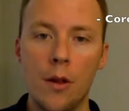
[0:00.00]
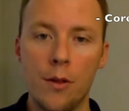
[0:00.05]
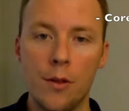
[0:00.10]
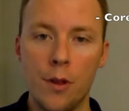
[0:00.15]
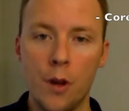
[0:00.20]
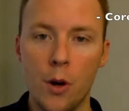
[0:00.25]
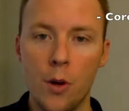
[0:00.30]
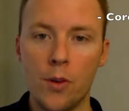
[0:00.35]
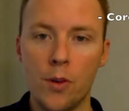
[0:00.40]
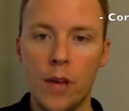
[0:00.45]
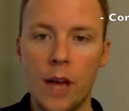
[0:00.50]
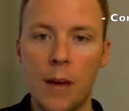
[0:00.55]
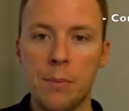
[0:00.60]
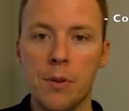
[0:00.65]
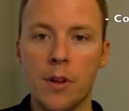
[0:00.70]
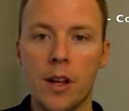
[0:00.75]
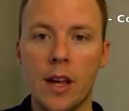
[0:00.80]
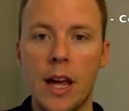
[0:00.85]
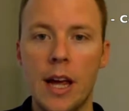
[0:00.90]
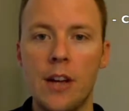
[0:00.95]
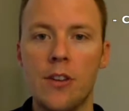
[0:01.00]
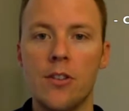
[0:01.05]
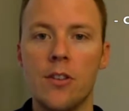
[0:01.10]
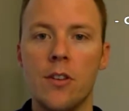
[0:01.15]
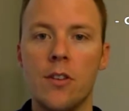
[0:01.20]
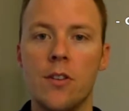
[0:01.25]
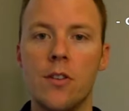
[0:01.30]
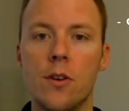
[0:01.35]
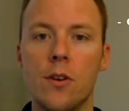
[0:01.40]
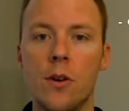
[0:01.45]
those
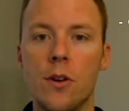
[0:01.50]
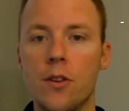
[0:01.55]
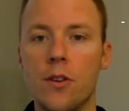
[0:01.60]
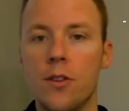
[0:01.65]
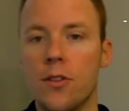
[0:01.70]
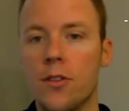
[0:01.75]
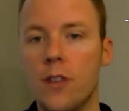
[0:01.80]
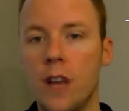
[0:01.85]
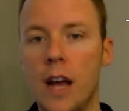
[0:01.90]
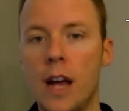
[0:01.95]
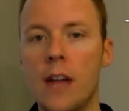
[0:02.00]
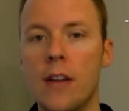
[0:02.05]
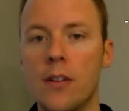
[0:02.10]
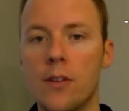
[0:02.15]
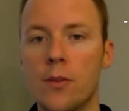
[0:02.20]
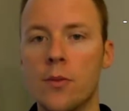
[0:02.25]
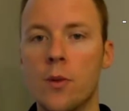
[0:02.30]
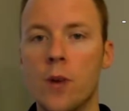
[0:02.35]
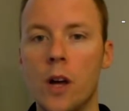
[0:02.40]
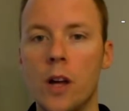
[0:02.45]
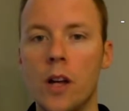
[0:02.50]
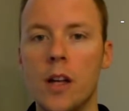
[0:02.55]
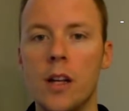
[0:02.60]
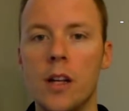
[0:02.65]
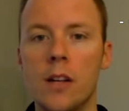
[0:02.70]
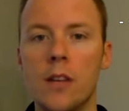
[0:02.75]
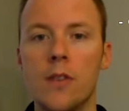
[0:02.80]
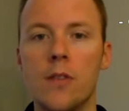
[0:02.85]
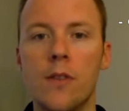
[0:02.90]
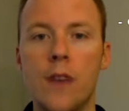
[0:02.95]
applications so your site is running
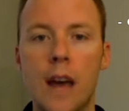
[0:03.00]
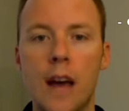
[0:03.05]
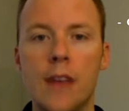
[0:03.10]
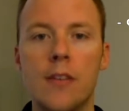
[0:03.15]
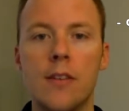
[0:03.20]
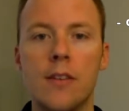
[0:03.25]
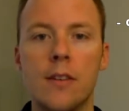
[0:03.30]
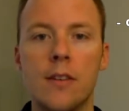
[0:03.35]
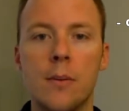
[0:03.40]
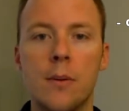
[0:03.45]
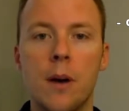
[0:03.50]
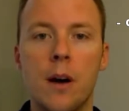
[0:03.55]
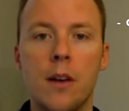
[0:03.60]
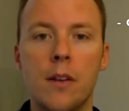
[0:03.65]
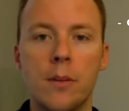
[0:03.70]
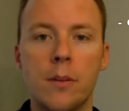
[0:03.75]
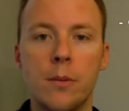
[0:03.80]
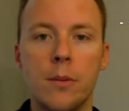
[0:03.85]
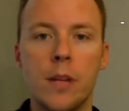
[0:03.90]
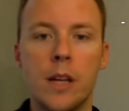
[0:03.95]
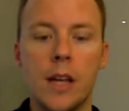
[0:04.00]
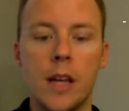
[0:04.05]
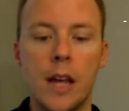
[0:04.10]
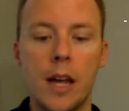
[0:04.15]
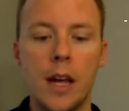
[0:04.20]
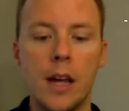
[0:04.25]
as fast as it possibly can.